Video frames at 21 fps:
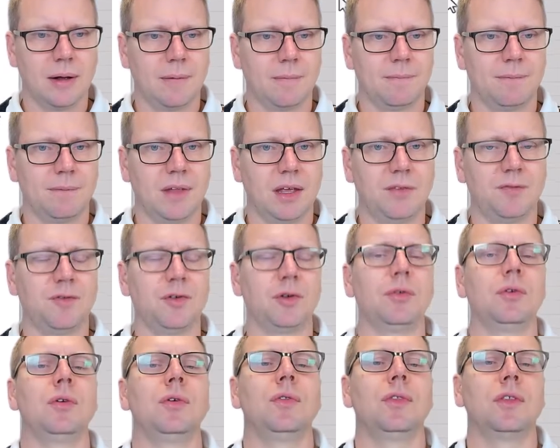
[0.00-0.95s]
If you
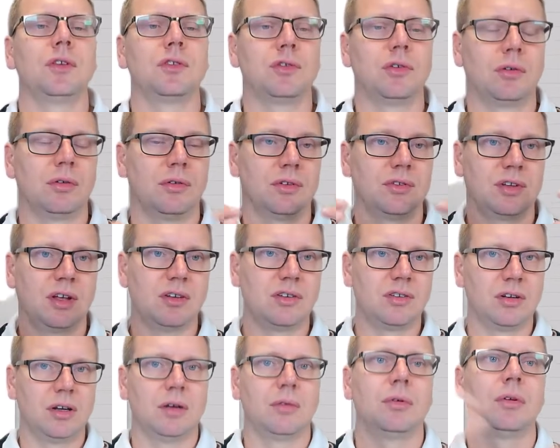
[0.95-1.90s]
do the
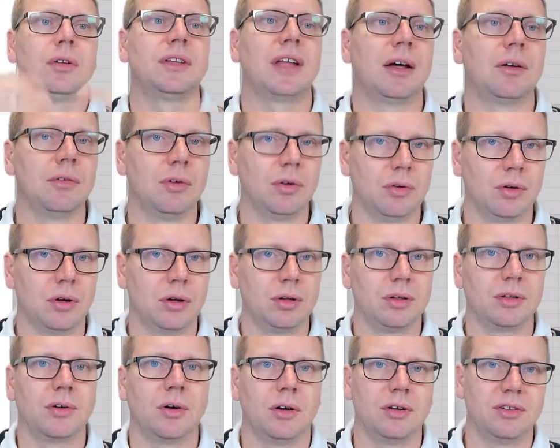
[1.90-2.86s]
synchronization, it will download
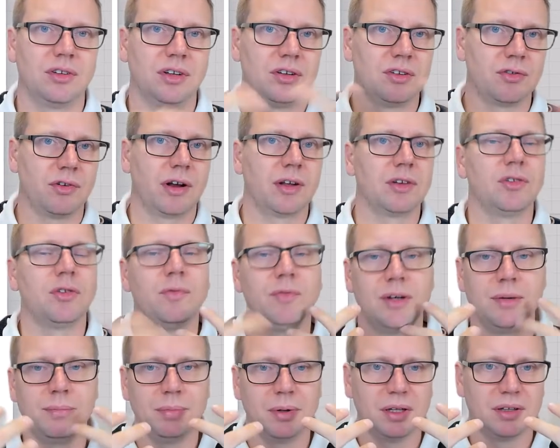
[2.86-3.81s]
all content, try to
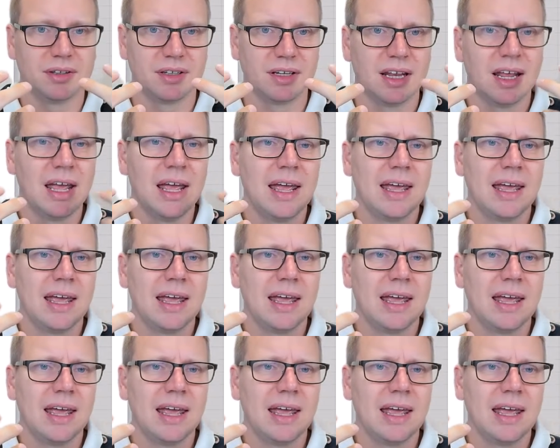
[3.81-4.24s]
rebuild it.